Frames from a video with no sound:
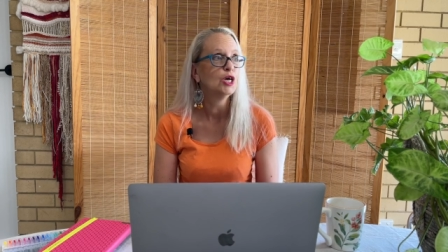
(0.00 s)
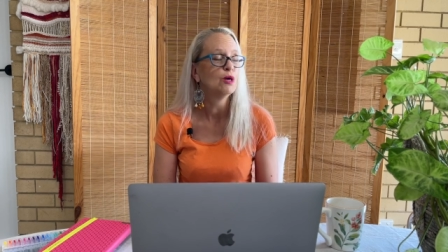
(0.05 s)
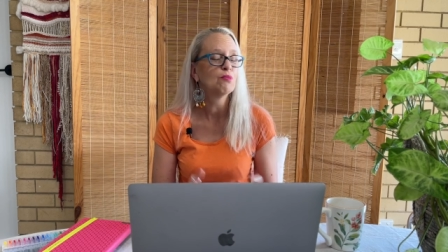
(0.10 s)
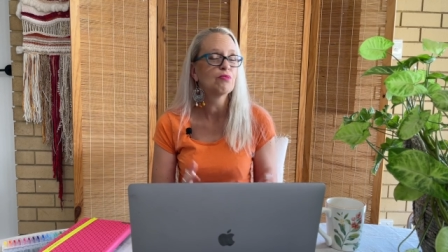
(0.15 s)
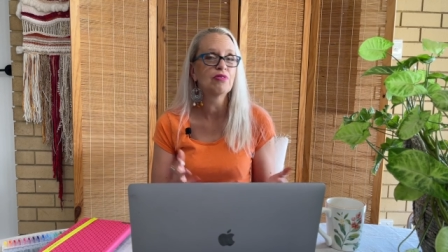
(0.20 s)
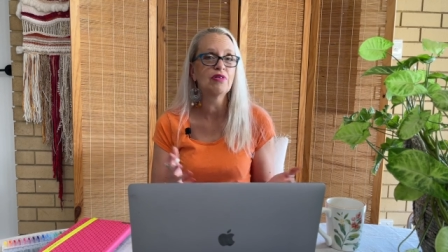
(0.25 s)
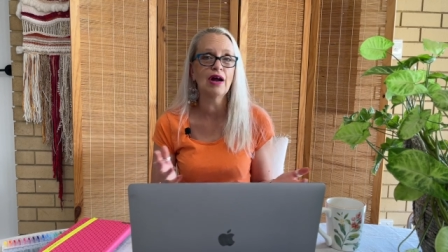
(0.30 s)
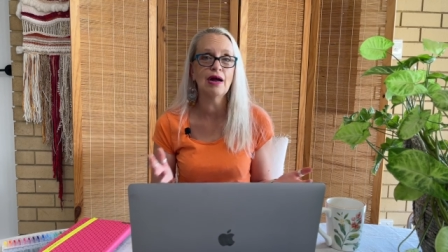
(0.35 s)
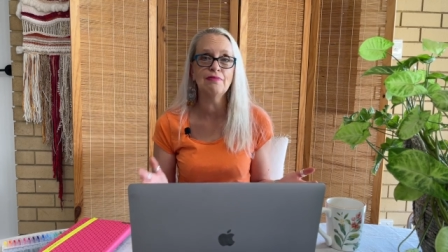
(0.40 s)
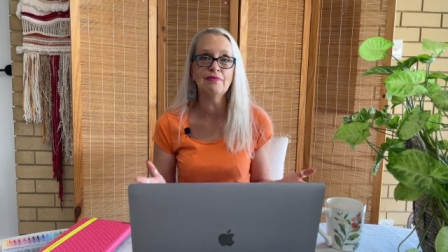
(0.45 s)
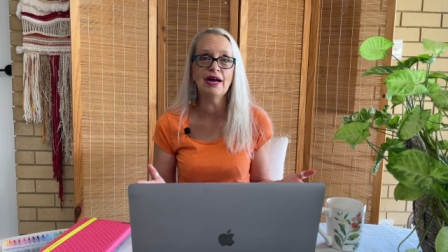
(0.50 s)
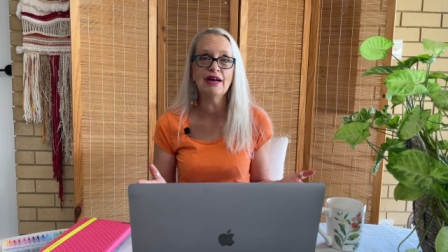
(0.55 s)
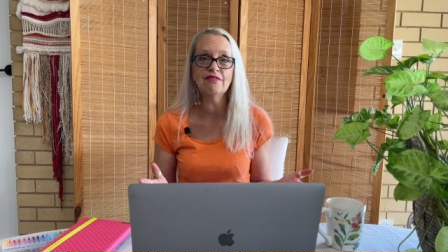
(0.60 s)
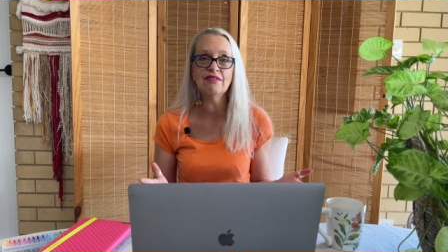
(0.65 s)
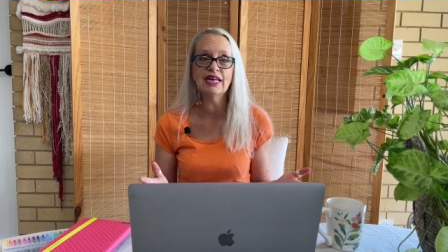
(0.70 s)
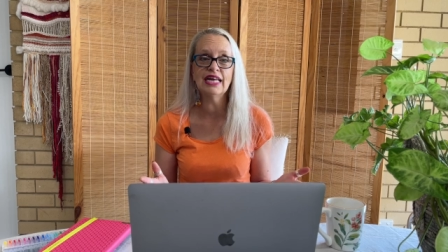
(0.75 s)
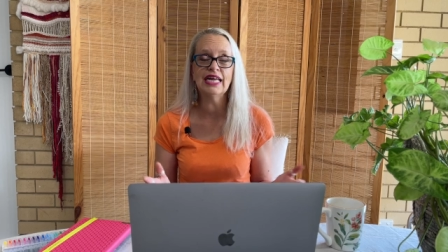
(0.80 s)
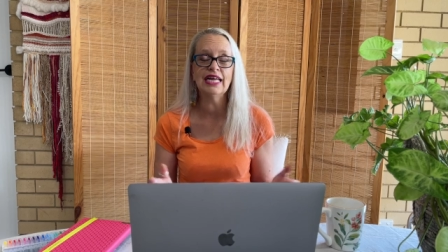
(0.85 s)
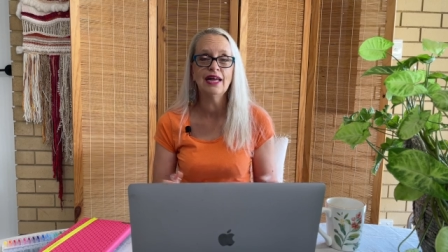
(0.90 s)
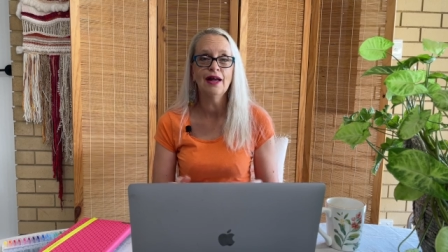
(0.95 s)

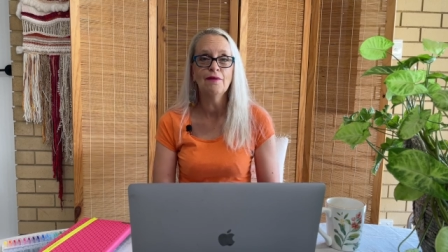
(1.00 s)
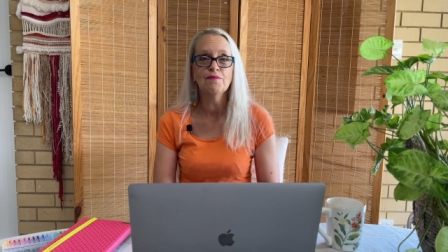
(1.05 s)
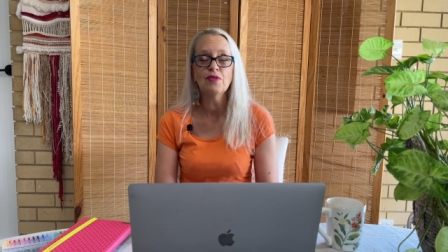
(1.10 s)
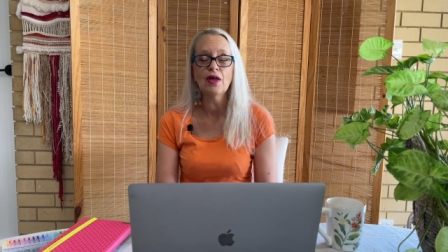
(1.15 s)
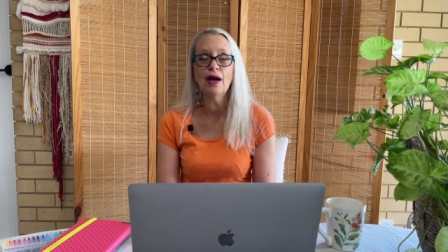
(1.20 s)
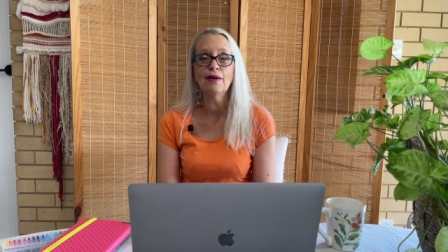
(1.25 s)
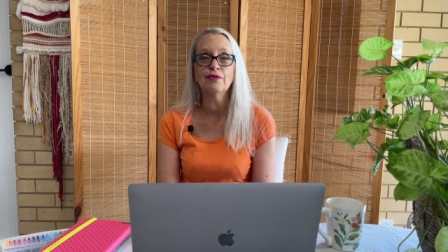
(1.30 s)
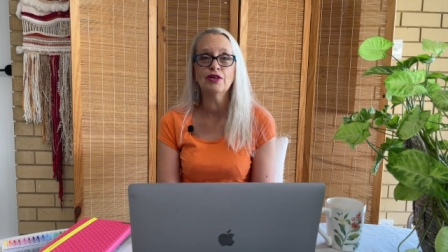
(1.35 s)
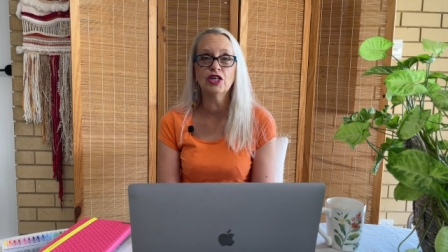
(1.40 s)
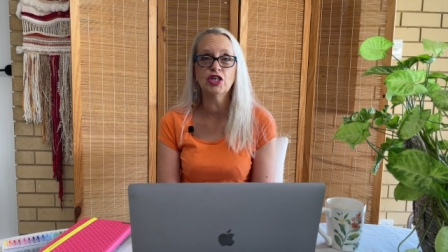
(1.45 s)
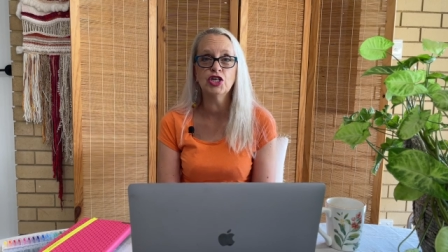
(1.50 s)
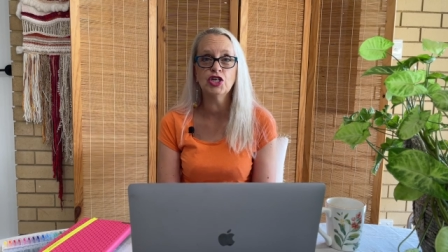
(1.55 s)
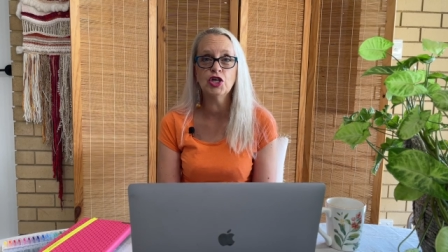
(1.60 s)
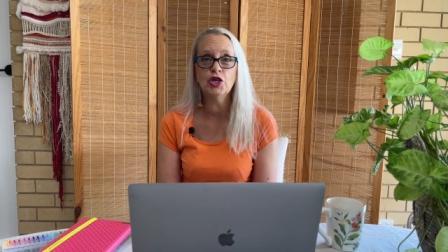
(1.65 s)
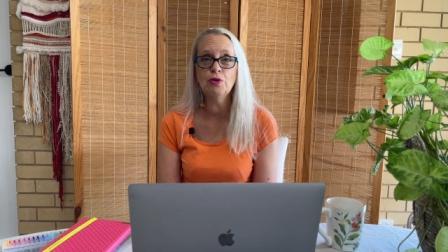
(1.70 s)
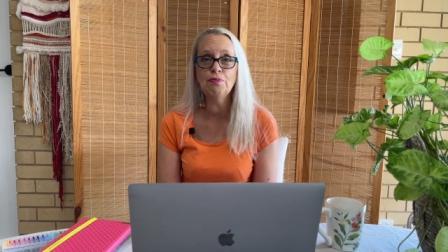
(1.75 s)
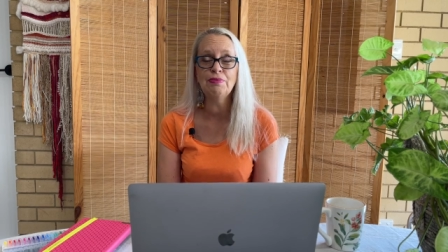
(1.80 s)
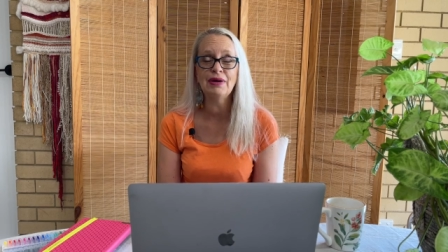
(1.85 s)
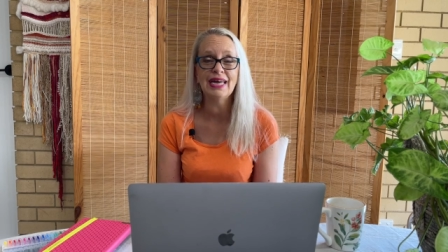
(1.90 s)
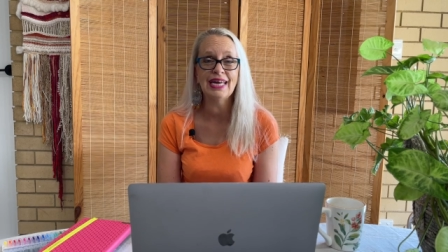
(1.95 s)
Primarily, I'm gonna
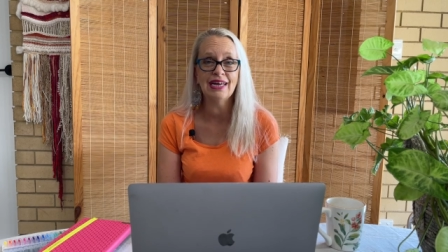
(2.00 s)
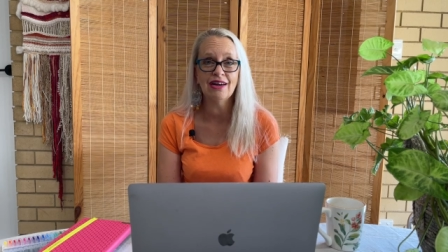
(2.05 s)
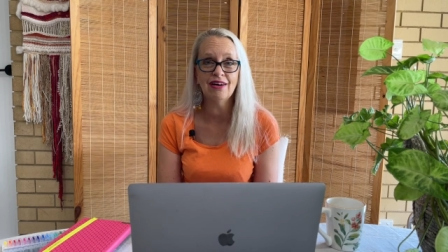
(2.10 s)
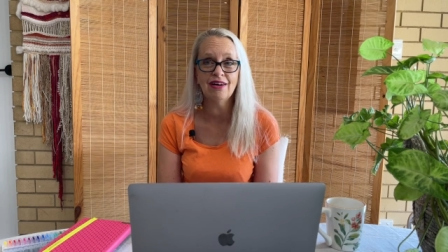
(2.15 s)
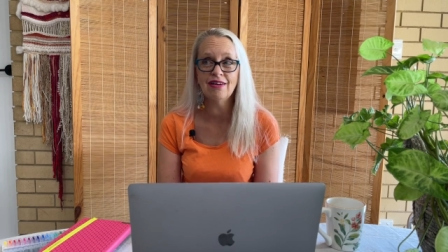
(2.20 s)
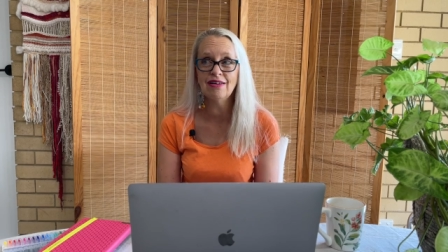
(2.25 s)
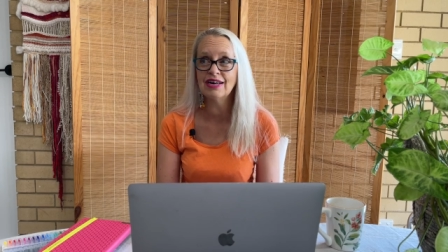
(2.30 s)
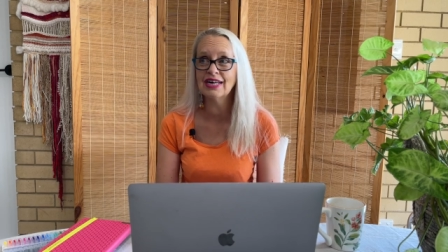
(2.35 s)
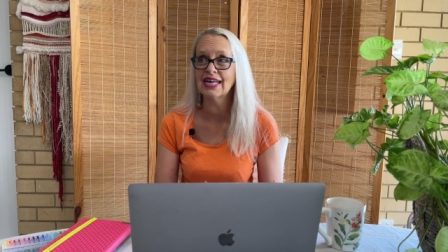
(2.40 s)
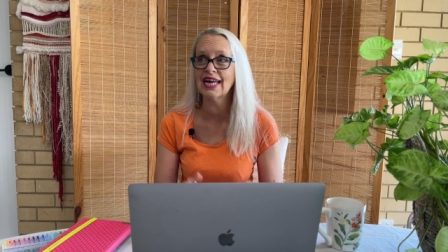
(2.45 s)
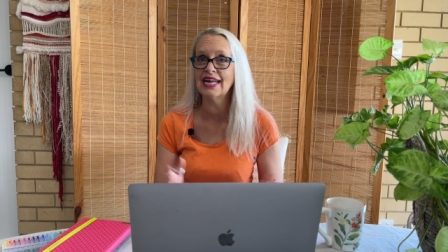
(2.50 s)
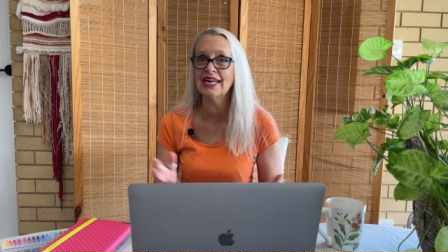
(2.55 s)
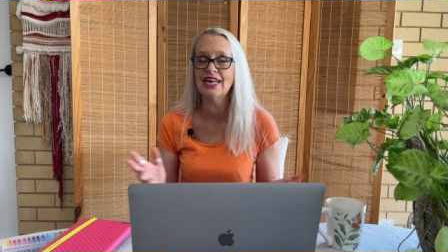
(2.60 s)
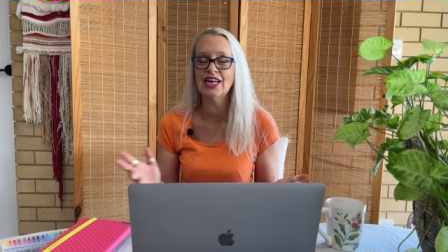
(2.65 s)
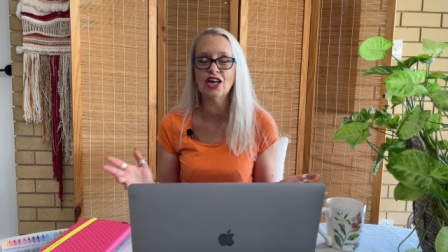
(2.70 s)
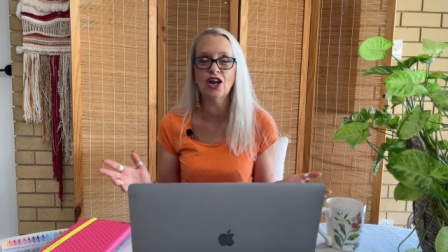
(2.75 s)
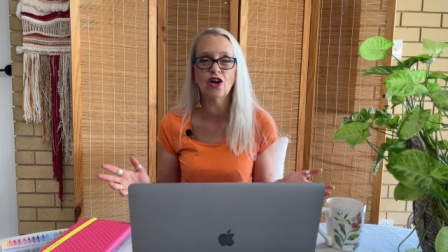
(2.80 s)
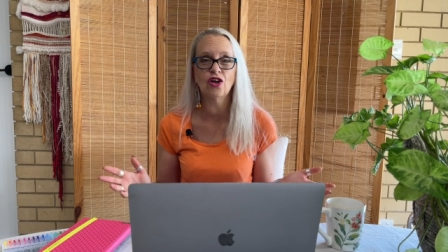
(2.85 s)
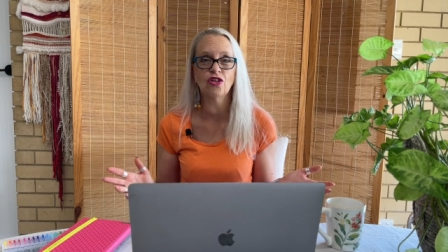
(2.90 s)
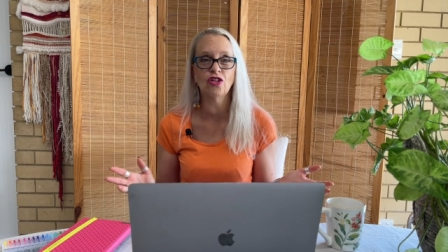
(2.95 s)
do PR and get
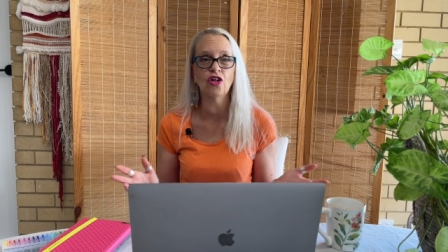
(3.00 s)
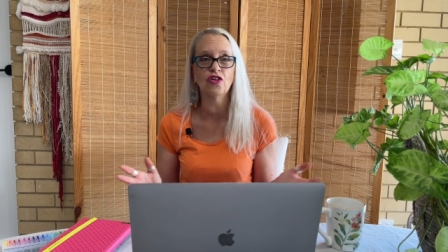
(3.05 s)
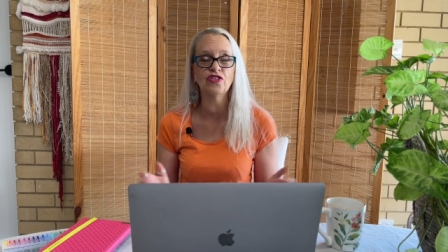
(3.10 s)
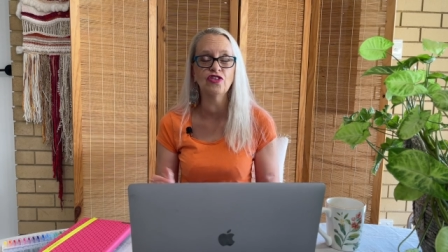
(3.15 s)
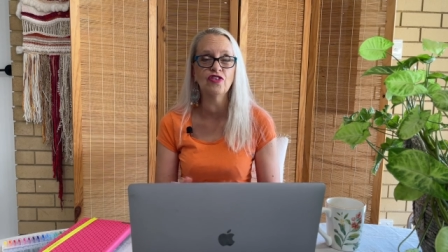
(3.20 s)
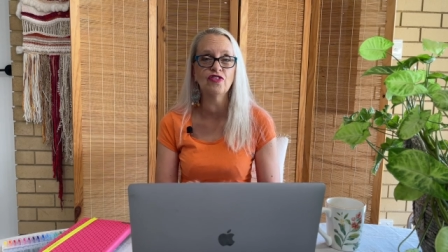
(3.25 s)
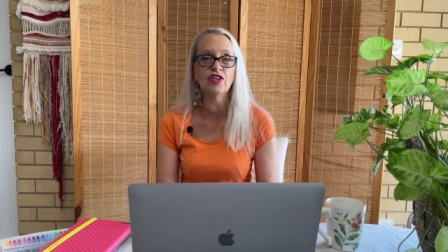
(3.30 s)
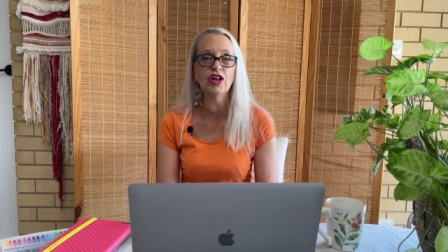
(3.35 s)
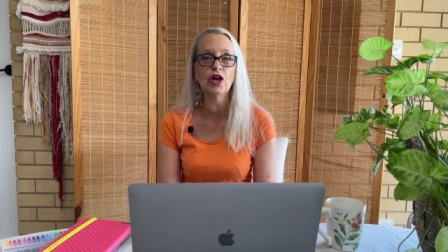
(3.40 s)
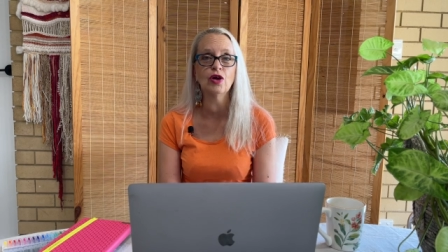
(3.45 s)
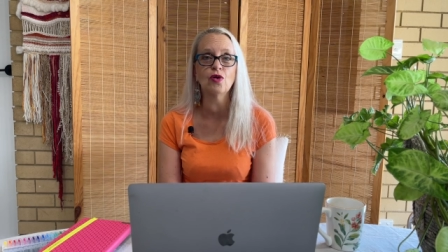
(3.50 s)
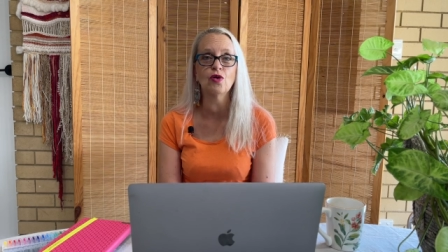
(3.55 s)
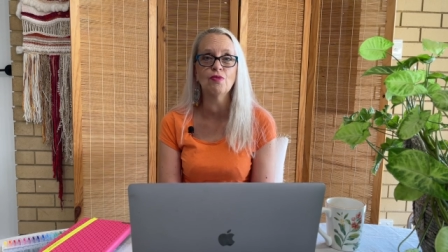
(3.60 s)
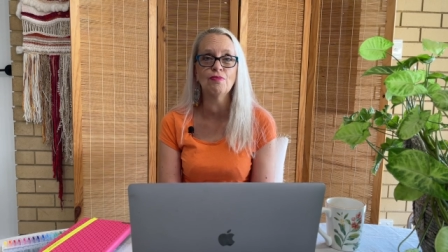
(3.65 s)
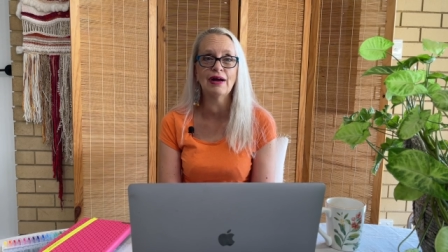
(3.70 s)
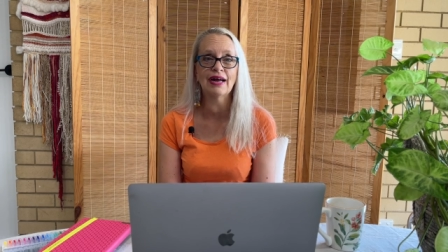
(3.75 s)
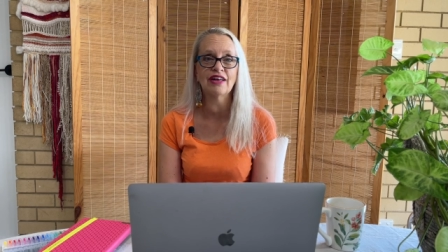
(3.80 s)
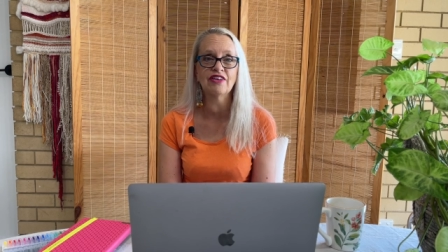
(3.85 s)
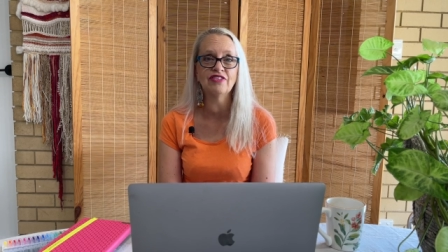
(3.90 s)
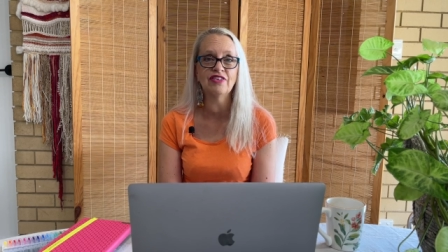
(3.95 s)
in lots of local
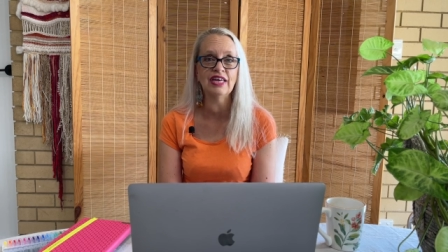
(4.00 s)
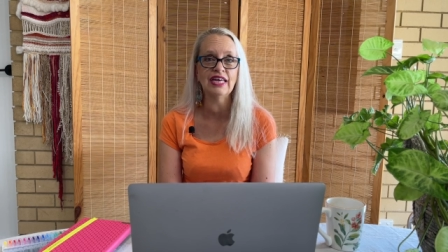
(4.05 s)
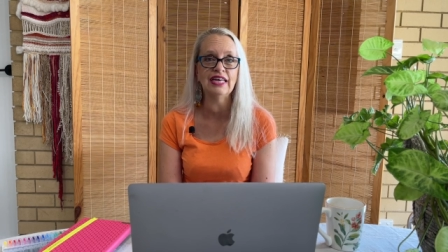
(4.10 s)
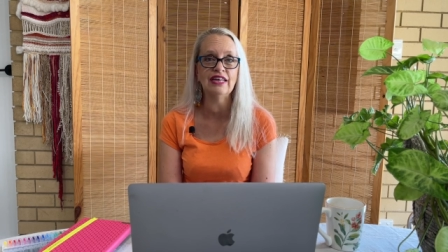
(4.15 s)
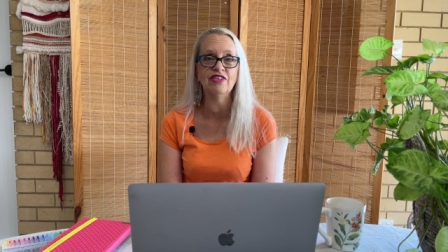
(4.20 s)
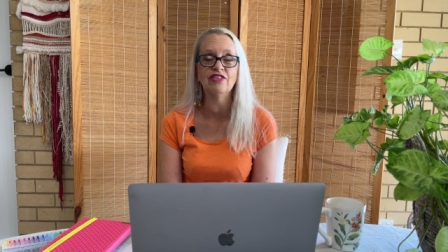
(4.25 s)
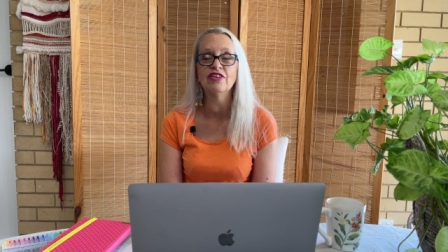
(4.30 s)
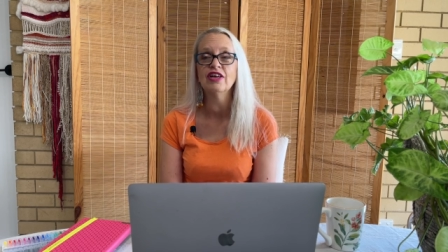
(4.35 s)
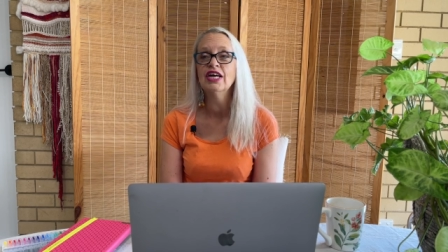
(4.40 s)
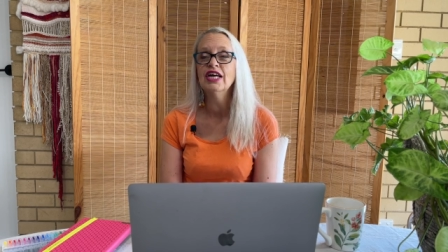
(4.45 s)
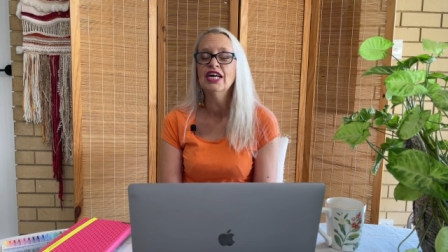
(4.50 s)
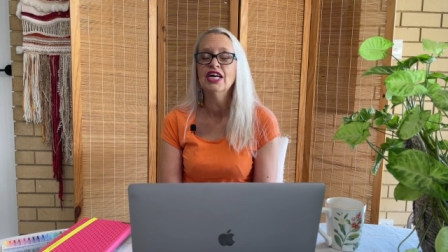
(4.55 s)
magazines.